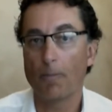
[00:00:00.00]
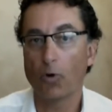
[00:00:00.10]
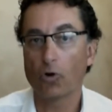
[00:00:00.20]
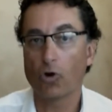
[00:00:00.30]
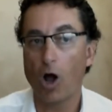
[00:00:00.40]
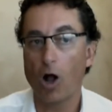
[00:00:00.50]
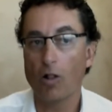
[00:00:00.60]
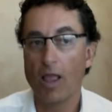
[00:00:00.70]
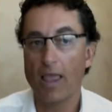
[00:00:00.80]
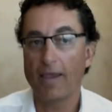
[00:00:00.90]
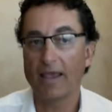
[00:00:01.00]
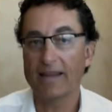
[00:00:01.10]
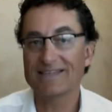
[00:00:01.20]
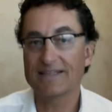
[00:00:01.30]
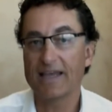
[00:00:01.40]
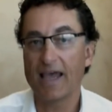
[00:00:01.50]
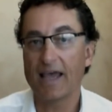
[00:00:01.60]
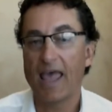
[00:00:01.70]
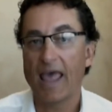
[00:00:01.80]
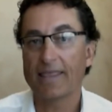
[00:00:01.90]
protocol in
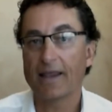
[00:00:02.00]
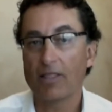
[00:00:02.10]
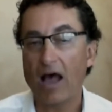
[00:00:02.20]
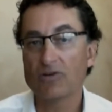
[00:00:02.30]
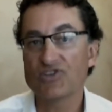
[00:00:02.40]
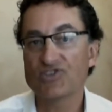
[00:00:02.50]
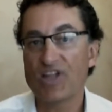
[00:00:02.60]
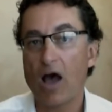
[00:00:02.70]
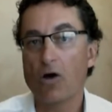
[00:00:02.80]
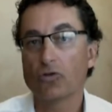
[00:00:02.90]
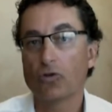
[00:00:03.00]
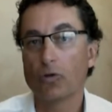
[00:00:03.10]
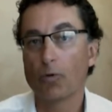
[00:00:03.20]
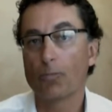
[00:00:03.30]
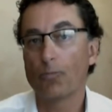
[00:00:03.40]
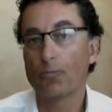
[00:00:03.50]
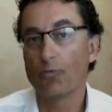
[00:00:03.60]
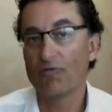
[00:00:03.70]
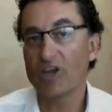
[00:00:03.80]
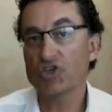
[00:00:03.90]
SDN that allows us now to
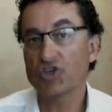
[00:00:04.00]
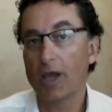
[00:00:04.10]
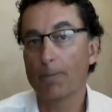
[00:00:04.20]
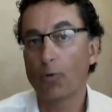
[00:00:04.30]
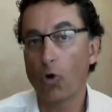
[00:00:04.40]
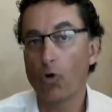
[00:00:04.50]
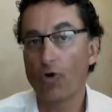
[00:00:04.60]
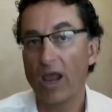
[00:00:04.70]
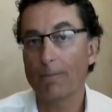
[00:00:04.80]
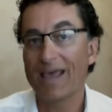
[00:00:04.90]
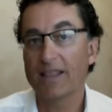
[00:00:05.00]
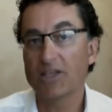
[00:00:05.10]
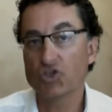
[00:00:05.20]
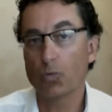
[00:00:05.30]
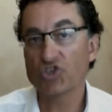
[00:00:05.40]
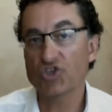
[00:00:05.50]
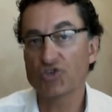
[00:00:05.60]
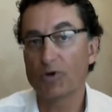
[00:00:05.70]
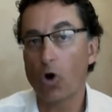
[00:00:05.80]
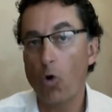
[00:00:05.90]
provision and program the switches,
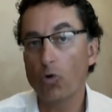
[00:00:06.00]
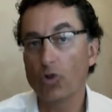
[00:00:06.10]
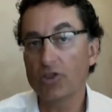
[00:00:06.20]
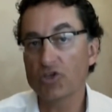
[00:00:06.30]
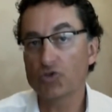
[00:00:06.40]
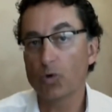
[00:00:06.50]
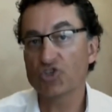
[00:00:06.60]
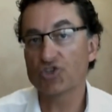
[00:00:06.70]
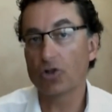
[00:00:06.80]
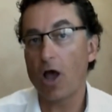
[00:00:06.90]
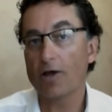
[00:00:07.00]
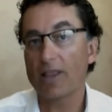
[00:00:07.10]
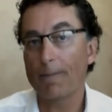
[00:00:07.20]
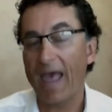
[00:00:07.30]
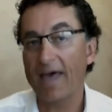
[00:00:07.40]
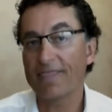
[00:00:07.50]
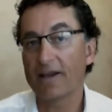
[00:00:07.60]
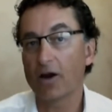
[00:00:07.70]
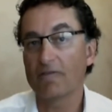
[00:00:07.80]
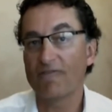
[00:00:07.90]
but only the switches along that path that
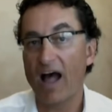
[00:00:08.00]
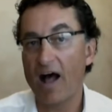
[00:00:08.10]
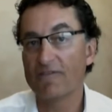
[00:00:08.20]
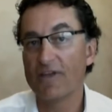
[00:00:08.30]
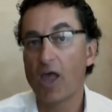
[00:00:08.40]
are involved